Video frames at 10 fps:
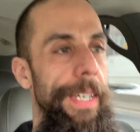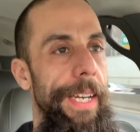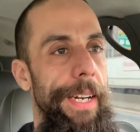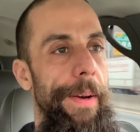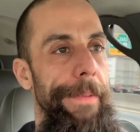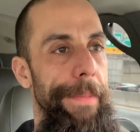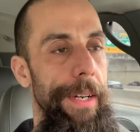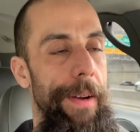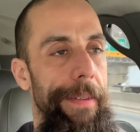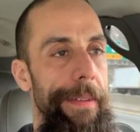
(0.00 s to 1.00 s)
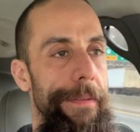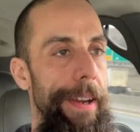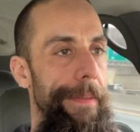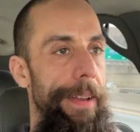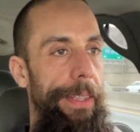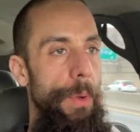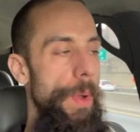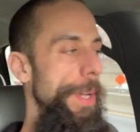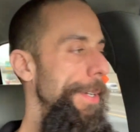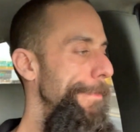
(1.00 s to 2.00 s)
Anyway, you don't have to reinvent the
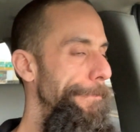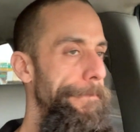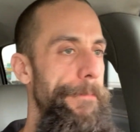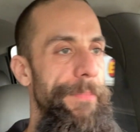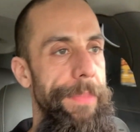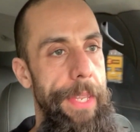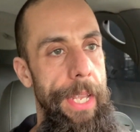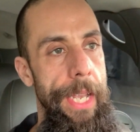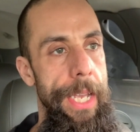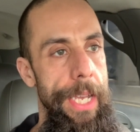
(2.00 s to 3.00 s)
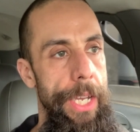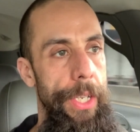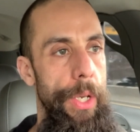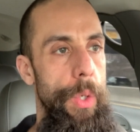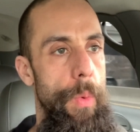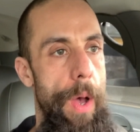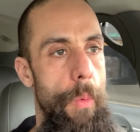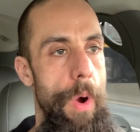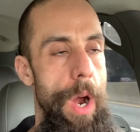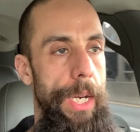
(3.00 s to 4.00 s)
wheel. Use what
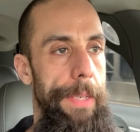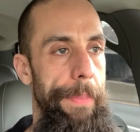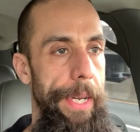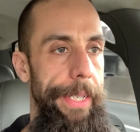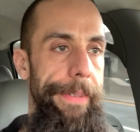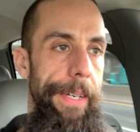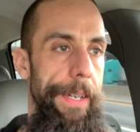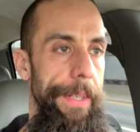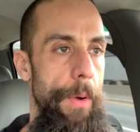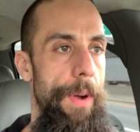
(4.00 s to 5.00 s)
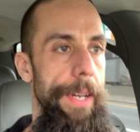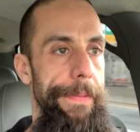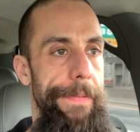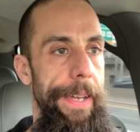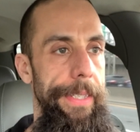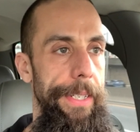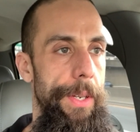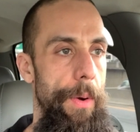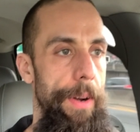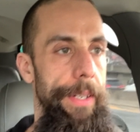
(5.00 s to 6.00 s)
works, but you know, they wanted a fancy
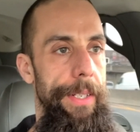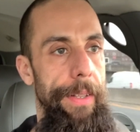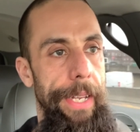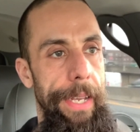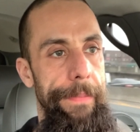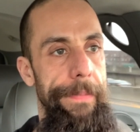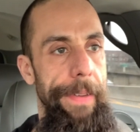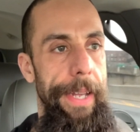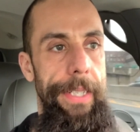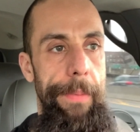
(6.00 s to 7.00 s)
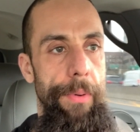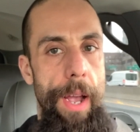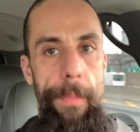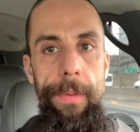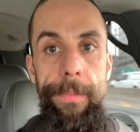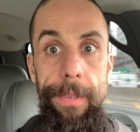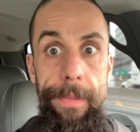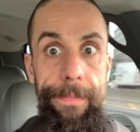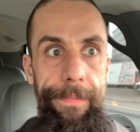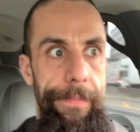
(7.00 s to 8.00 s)
toilet, so they get fancy
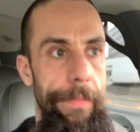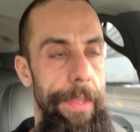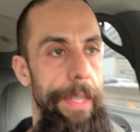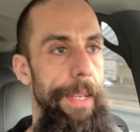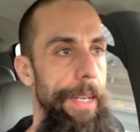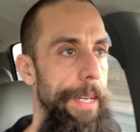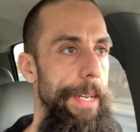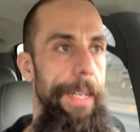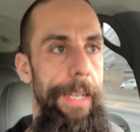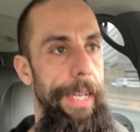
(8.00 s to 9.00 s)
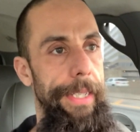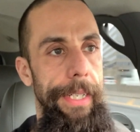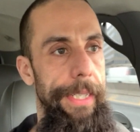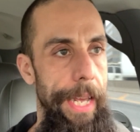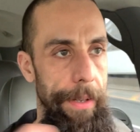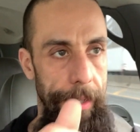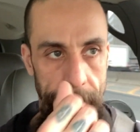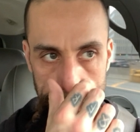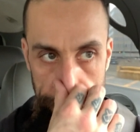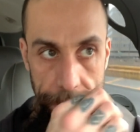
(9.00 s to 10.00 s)
problems. It's just held,
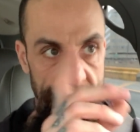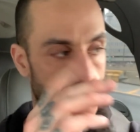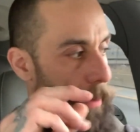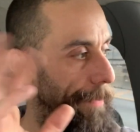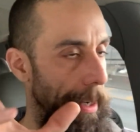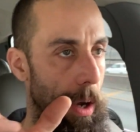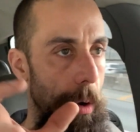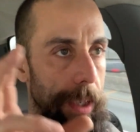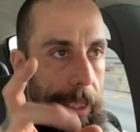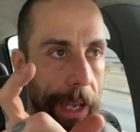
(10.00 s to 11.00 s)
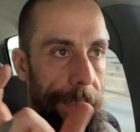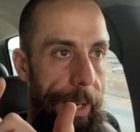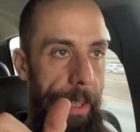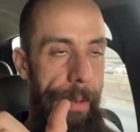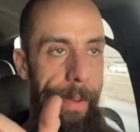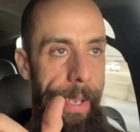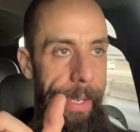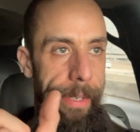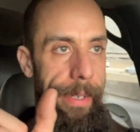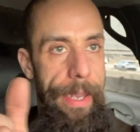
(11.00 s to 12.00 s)
again, that hose is held together by
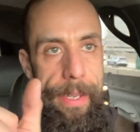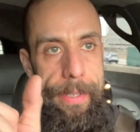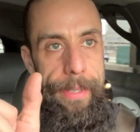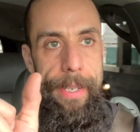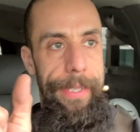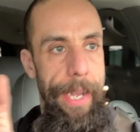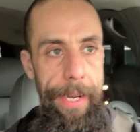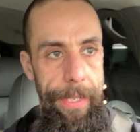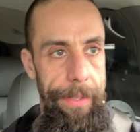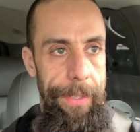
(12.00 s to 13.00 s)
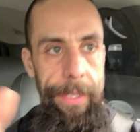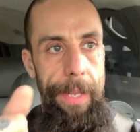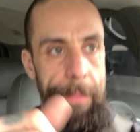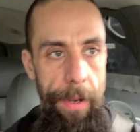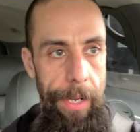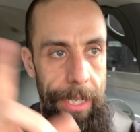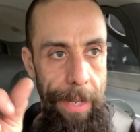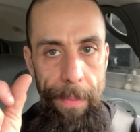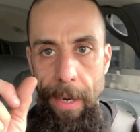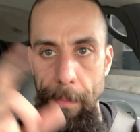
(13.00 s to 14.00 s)
just a tiny little slip-on
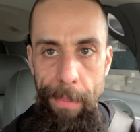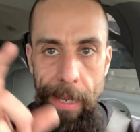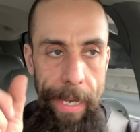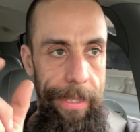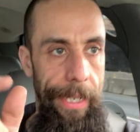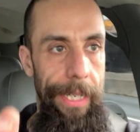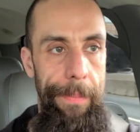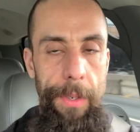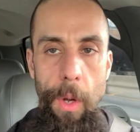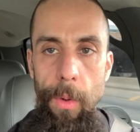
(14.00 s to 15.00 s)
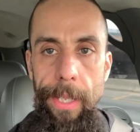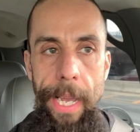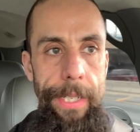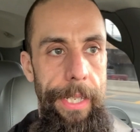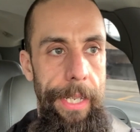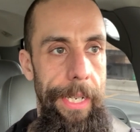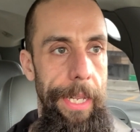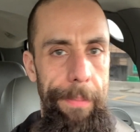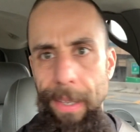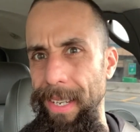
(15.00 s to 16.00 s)
clip and a plastic clip to hold the ends of the
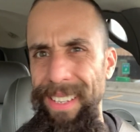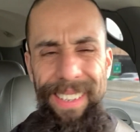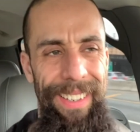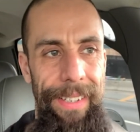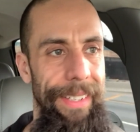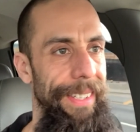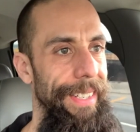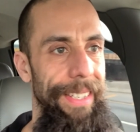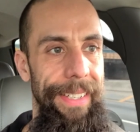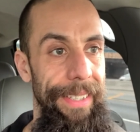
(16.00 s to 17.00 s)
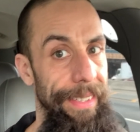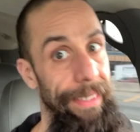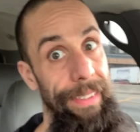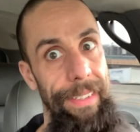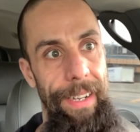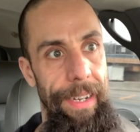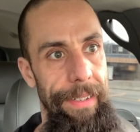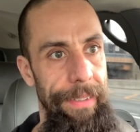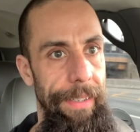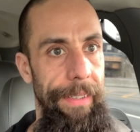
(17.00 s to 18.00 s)
clip. Like, I
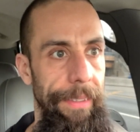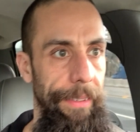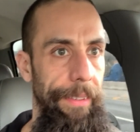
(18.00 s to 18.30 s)
don't know.